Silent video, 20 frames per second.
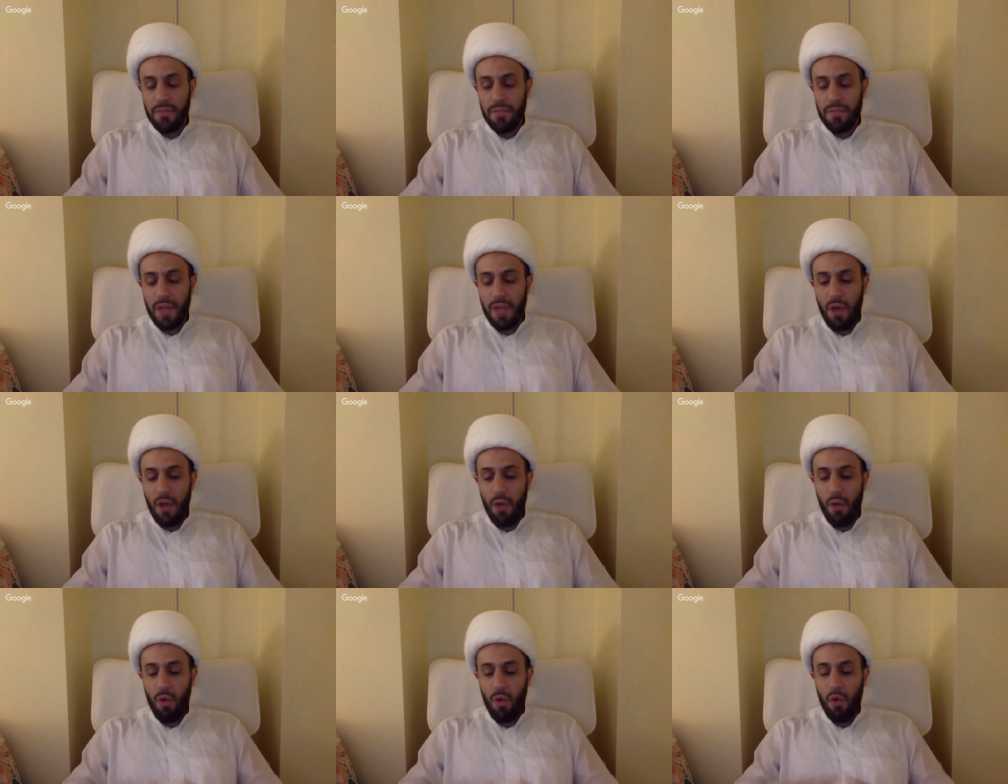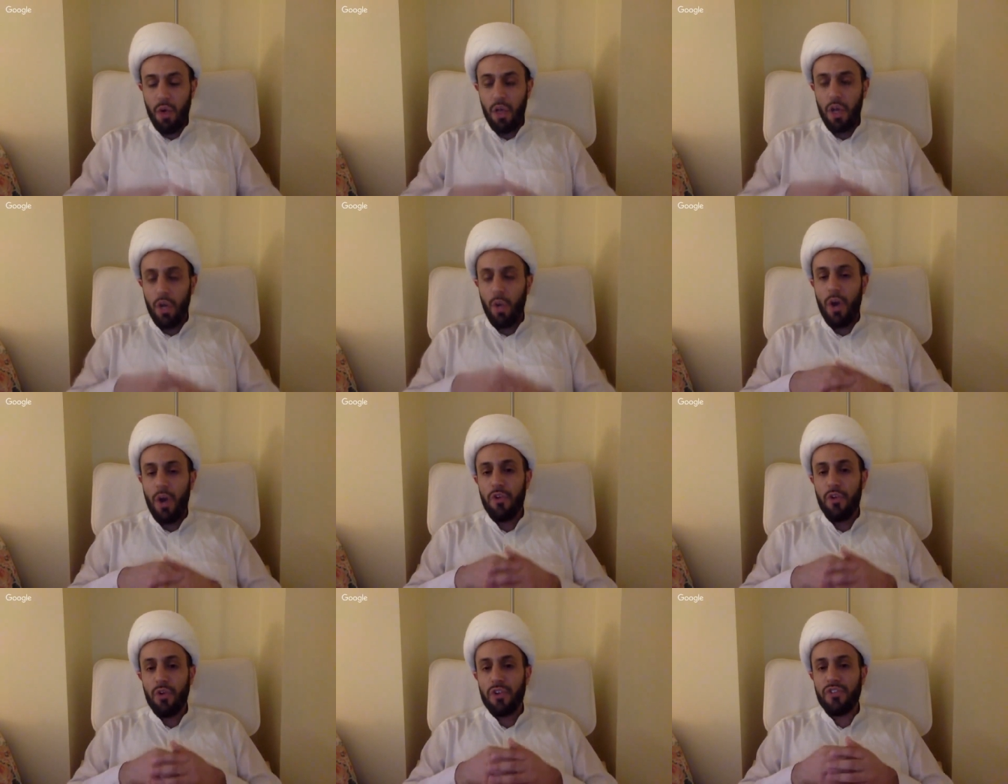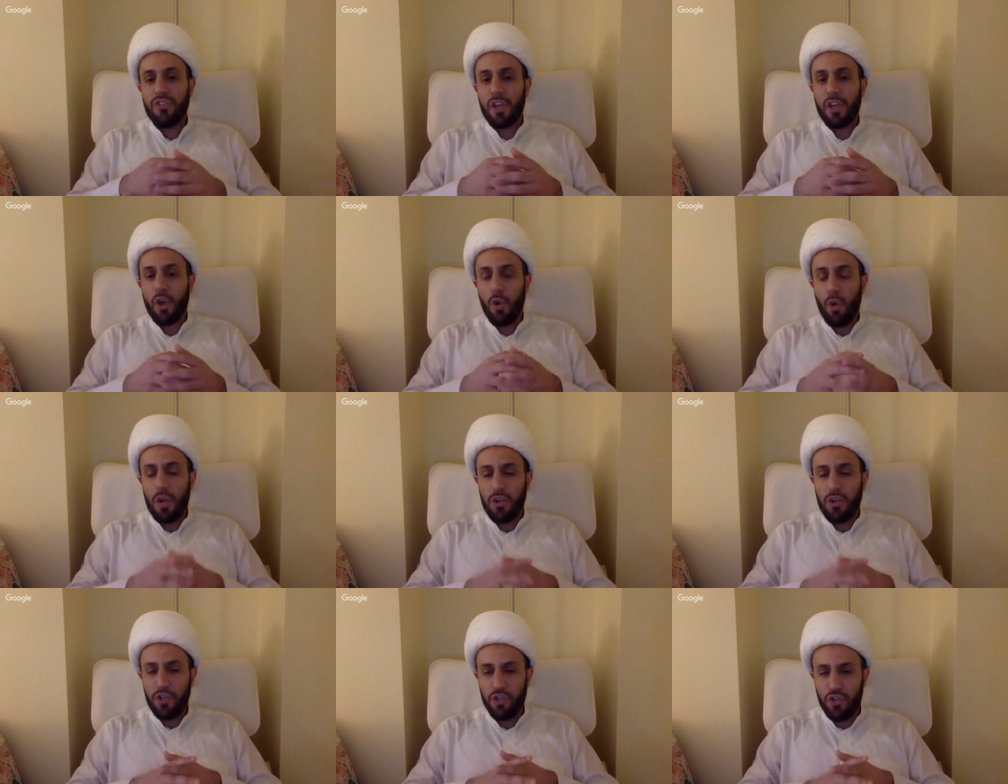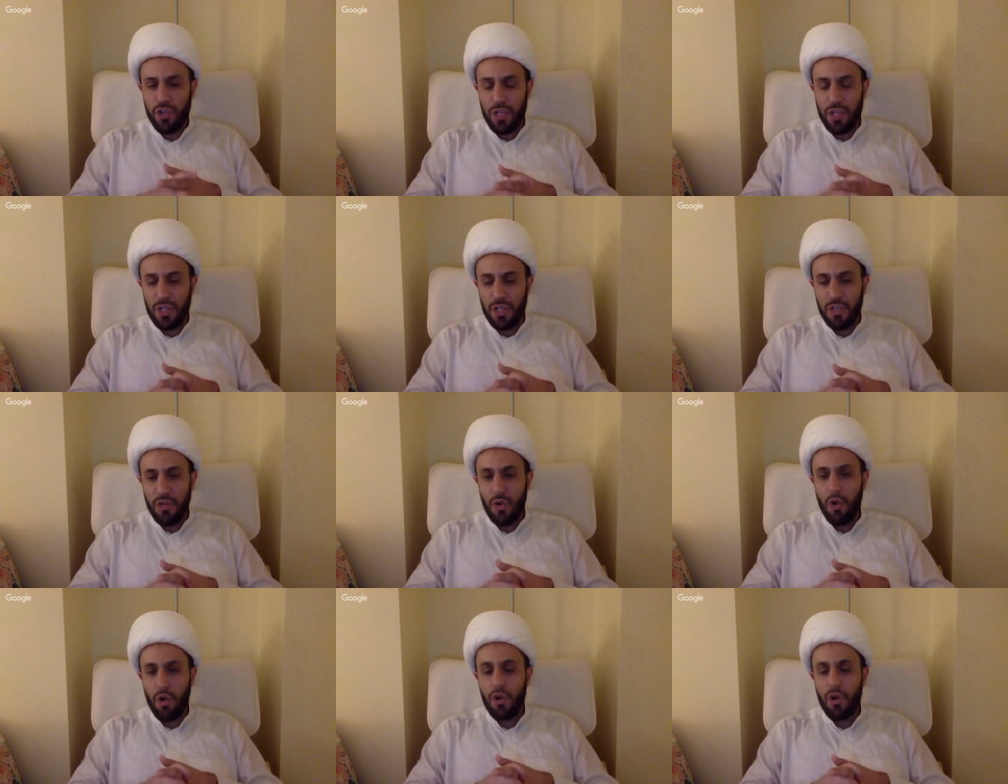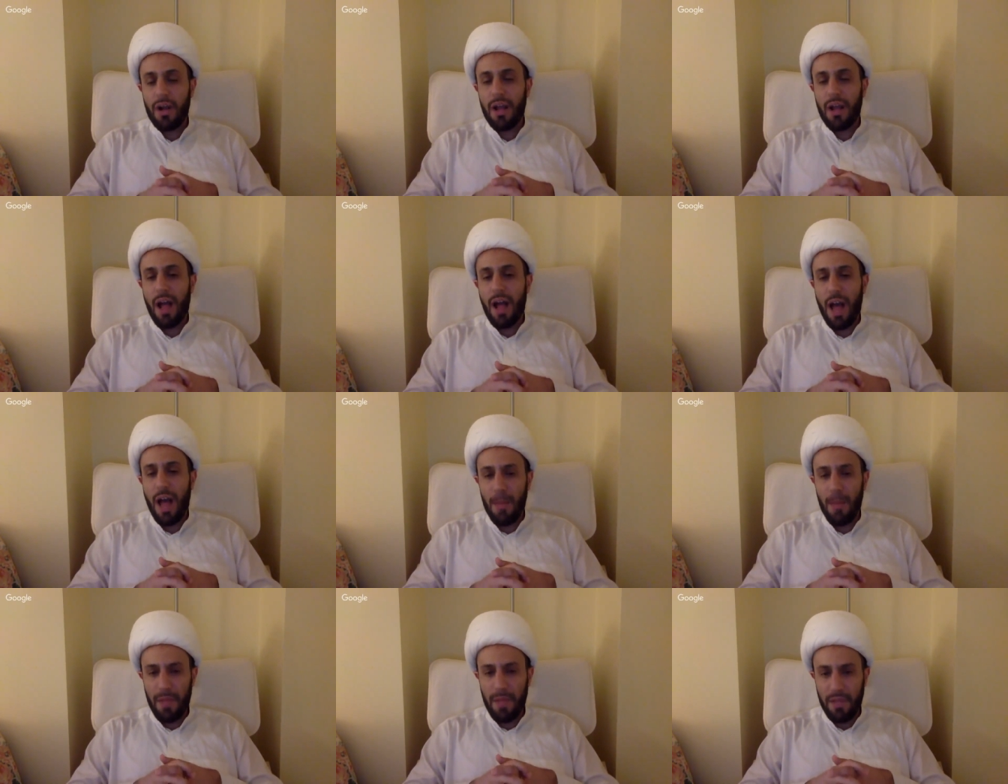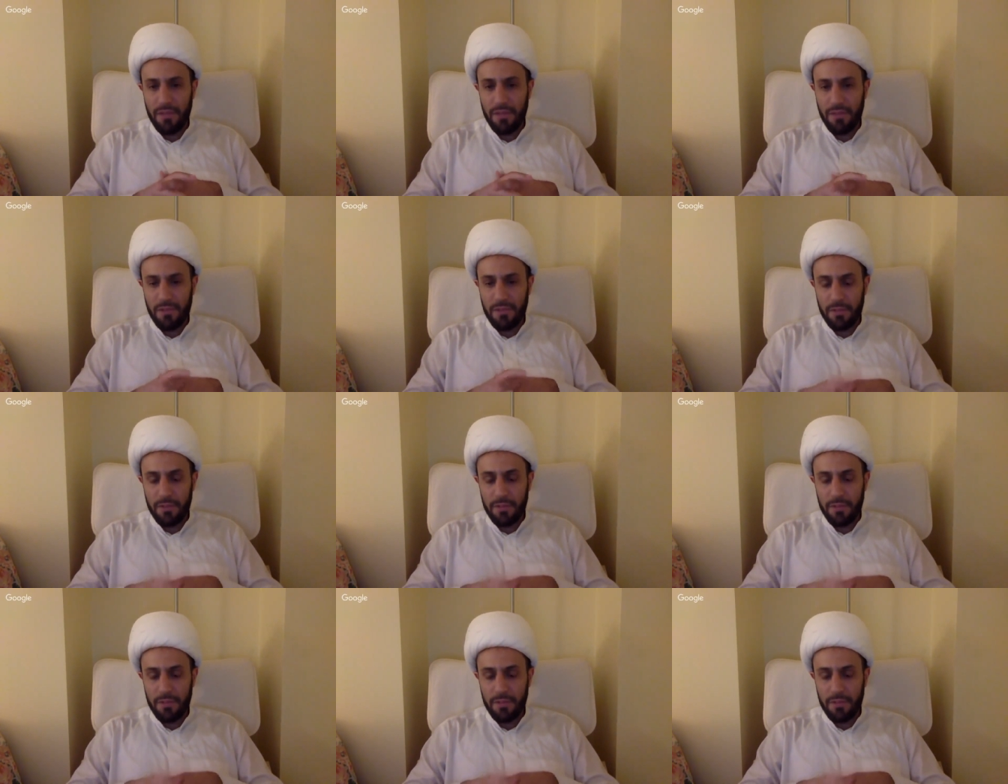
Now, whether it's a question or a comment,